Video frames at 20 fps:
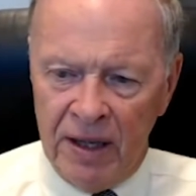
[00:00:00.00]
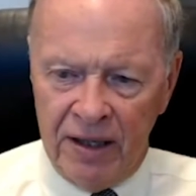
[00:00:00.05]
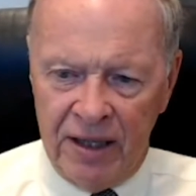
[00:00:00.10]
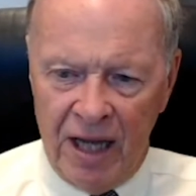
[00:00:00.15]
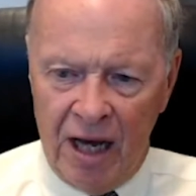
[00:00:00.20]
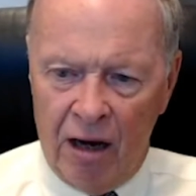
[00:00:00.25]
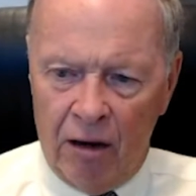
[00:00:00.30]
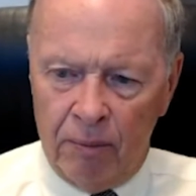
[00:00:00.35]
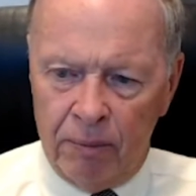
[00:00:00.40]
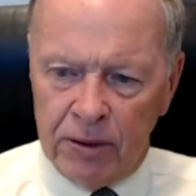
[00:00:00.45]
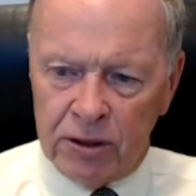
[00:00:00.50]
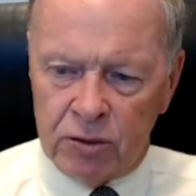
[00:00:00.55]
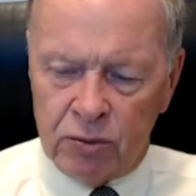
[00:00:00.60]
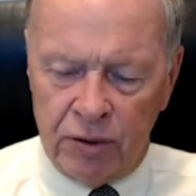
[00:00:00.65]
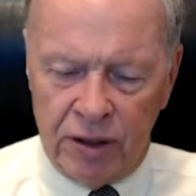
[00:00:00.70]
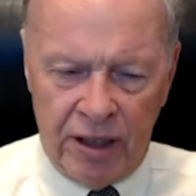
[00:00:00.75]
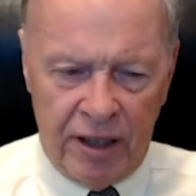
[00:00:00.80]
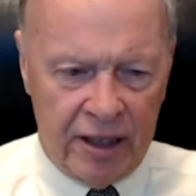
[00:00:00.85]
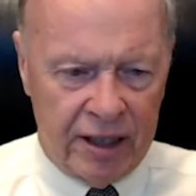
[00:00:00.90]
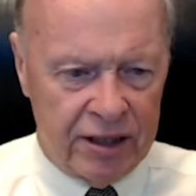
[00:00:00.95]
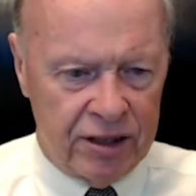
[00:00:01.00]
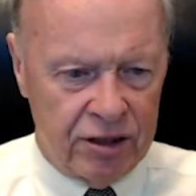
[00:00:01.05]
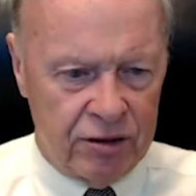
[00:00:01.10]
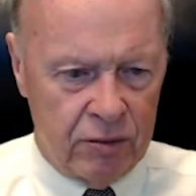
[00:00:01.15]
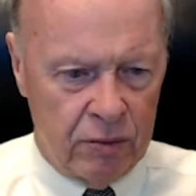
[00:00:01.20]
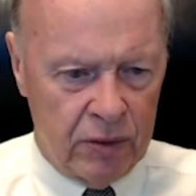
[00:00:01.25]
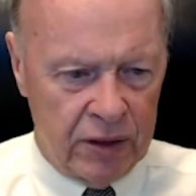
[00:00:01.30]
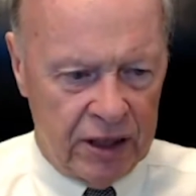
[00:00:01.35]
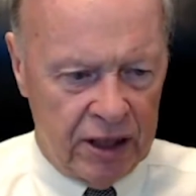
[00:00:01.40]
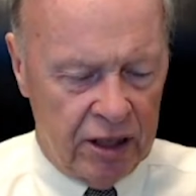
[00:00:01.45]
to help us with their
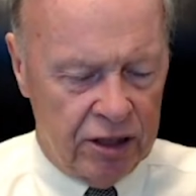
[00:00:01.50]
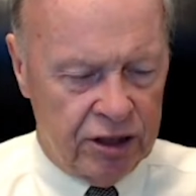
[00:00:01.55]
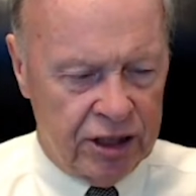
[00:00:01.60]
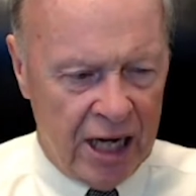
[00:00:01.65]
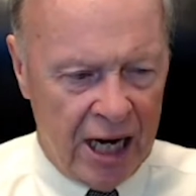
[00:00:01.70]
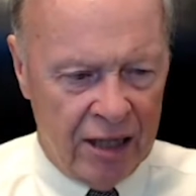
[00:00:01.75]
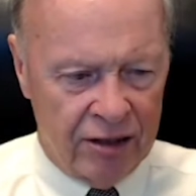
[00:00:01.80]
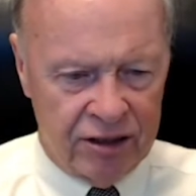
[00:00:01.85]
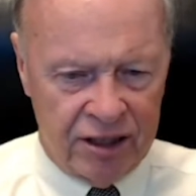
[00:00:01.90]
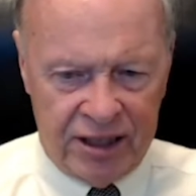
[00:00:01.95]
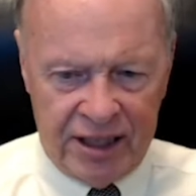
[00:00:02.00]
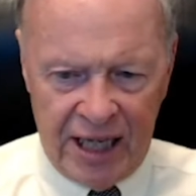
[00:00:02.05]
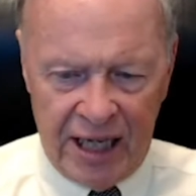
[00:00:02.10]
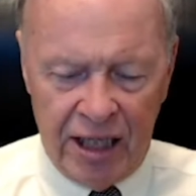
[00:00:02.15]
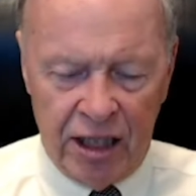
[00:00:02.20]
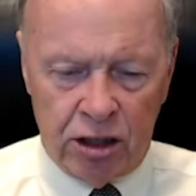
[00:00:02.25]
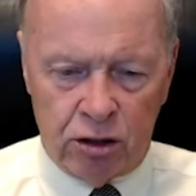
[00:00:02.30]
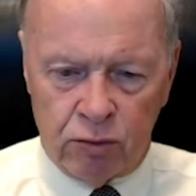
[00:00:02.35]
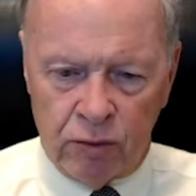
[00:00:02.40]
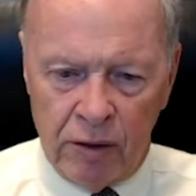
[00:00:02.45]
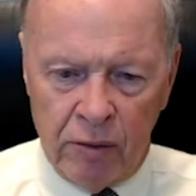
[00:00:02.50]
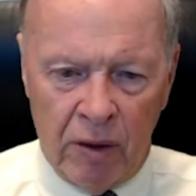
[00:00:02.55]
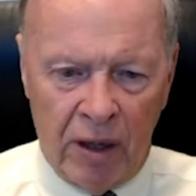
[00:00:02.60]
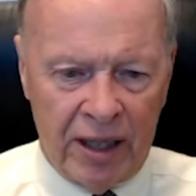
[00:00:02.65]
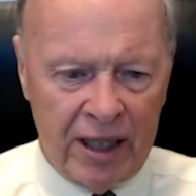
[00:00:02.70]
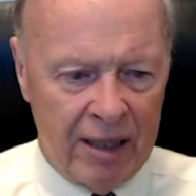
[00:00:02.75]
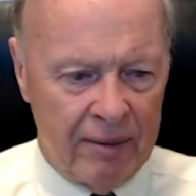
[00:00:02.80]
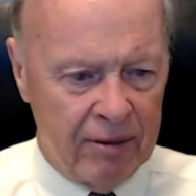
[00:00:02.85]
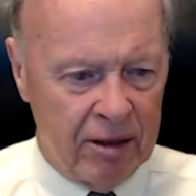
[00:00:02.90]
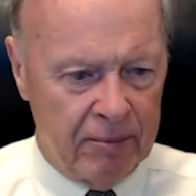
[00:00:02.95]
with their child's attendance, we
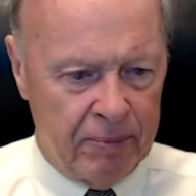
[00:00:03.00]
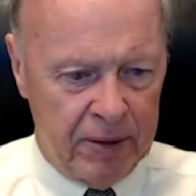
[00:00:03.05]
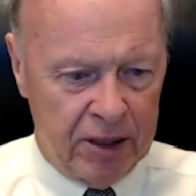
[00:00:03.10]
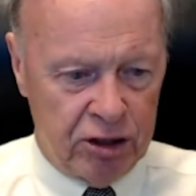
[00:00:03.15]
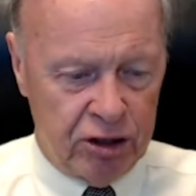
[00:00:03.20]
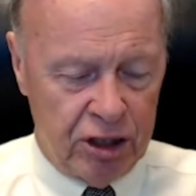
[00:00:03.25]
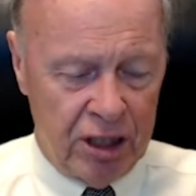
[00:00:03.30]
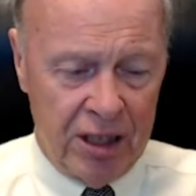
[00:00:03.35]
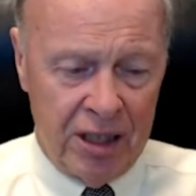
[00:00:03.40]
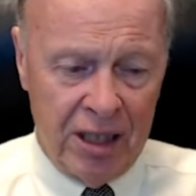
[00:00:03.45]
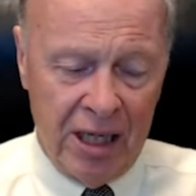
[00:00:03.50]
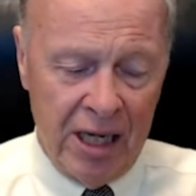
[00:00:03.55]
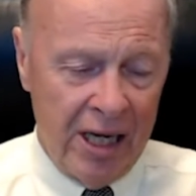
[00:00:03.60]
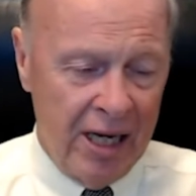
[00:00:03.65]
want them to pitch in.